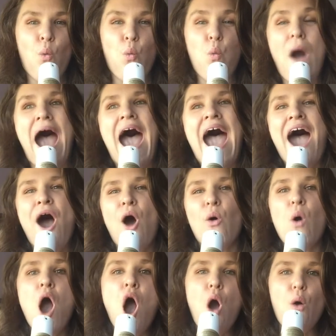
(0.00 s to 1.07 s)
Wow,
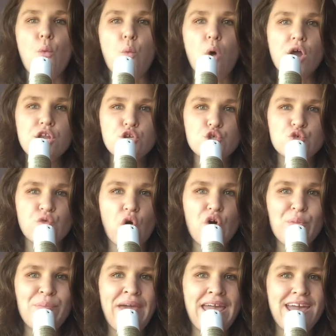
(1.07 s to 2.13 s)
what a
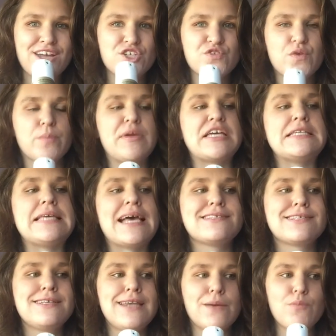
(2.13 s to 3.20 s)
strong pitch from
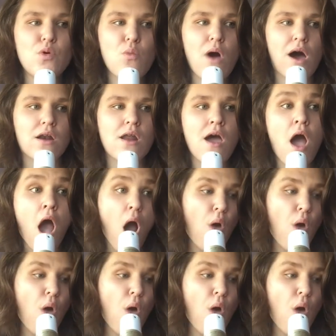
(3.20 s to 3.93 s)
contestant number one.